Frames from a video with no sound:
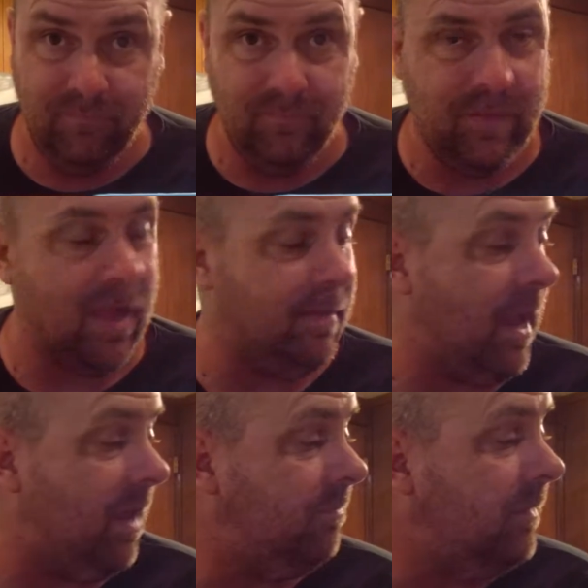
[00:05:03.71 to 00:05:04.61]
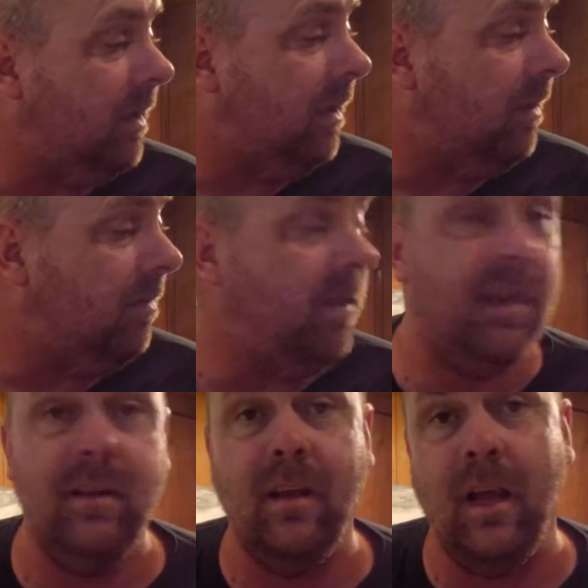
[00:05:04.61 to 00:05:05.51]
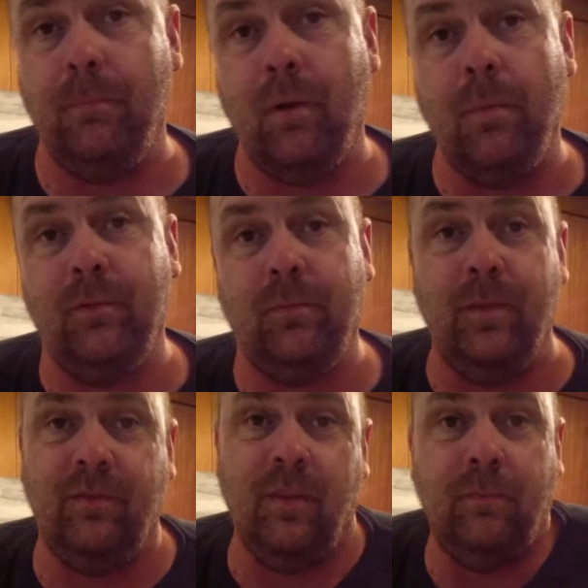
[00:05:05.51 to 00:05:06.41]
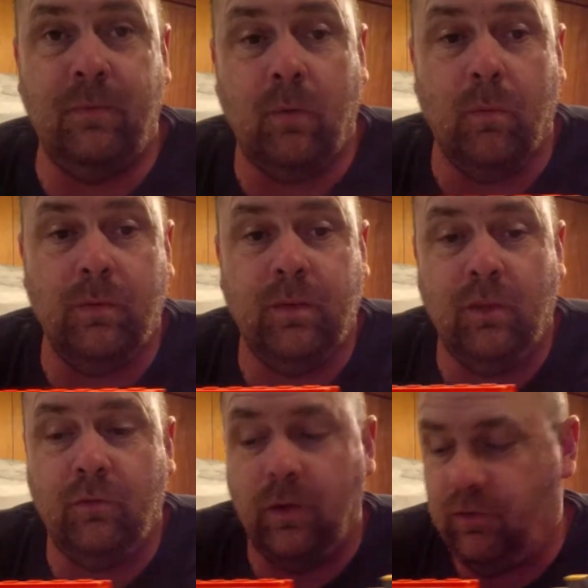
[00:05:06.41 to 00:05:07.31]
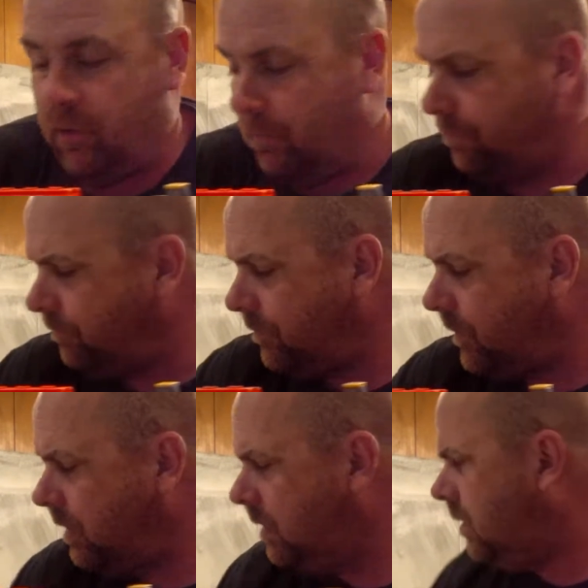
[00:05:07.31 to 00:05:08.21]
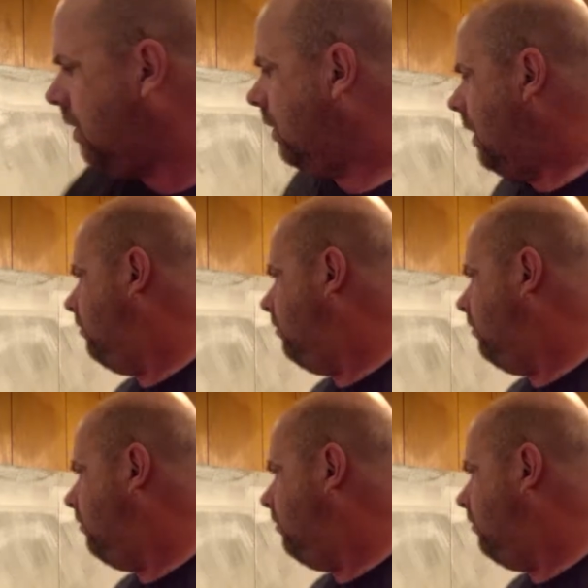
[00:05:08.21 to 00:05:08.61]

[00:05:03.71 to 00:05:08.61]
Got that. Then I promised myself before I went to the train show. Hold on.